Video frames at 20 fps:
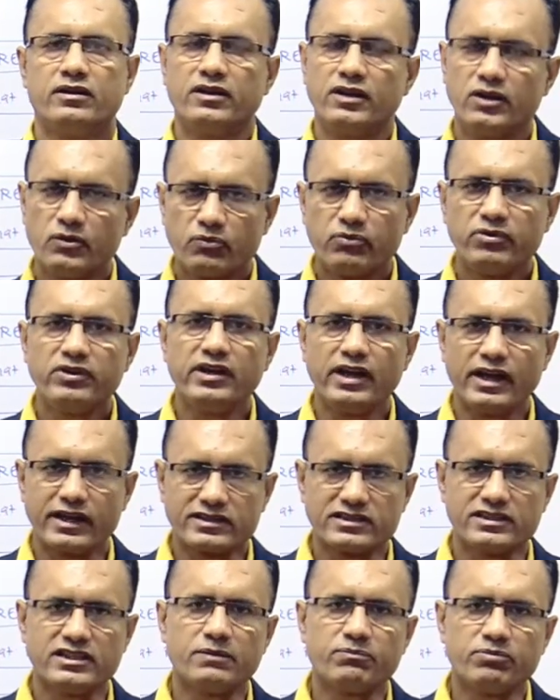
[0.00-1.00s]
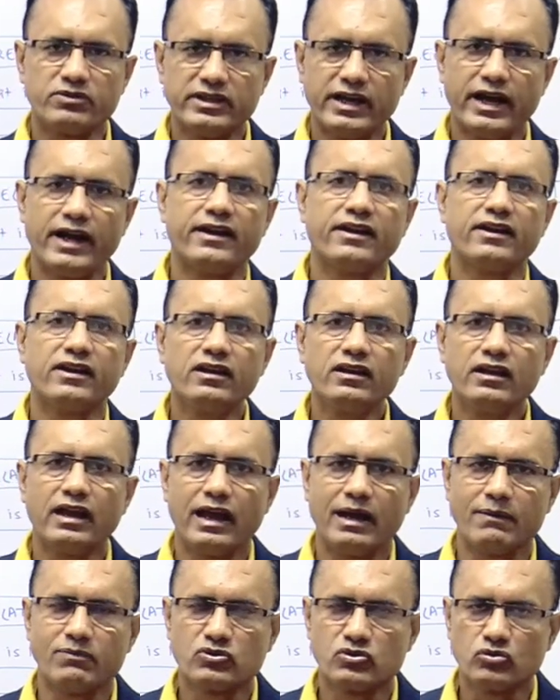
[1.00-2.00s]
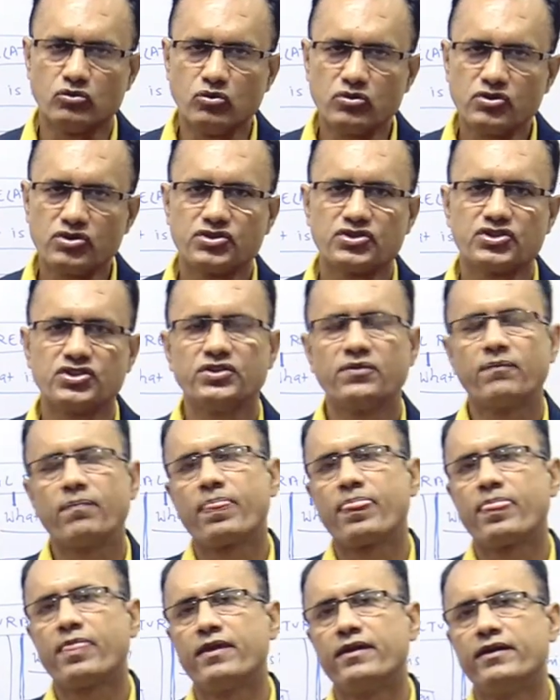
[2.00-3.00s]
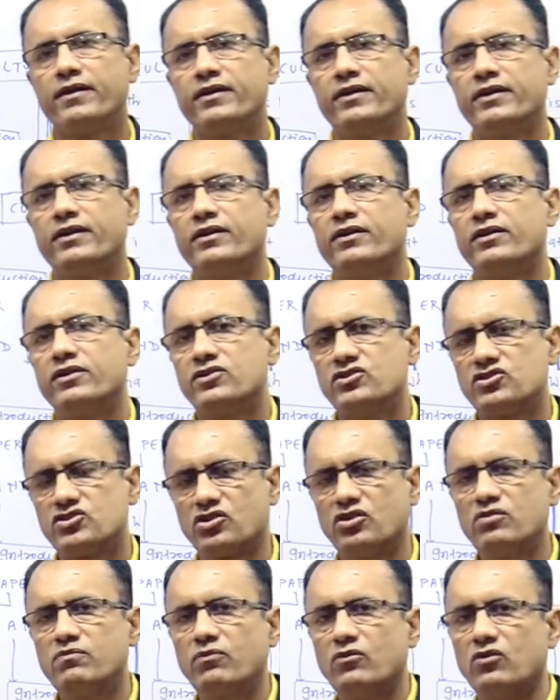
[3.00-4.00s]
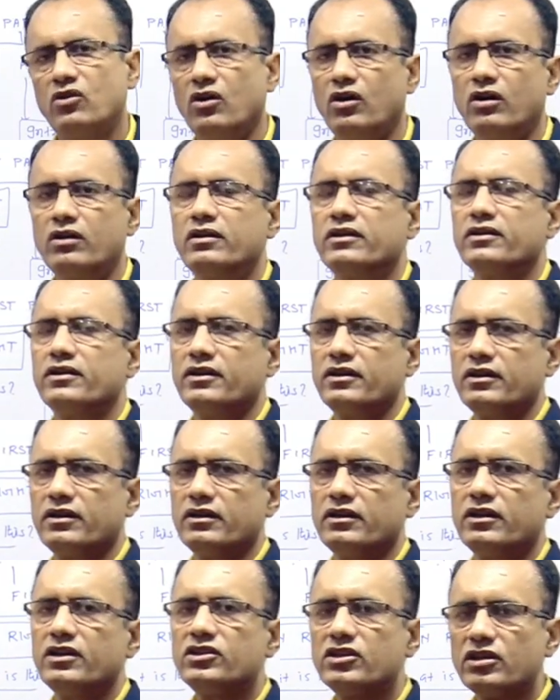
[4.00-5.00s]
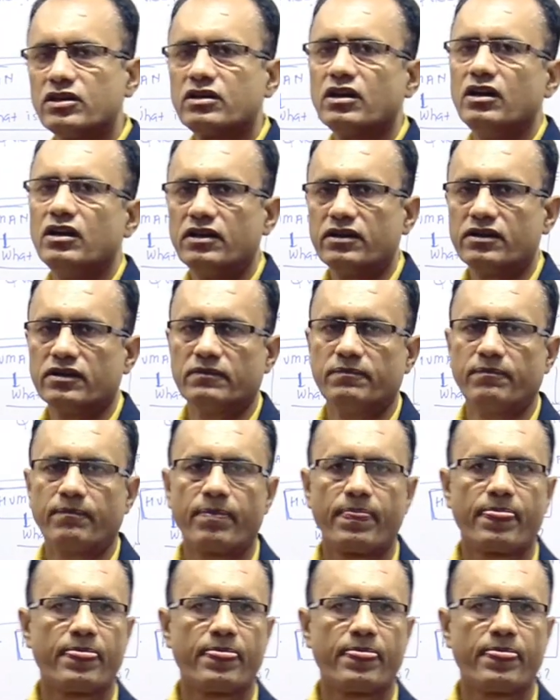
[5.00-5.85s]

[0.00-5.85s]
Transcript: if we accept that in absolute term or ethical term.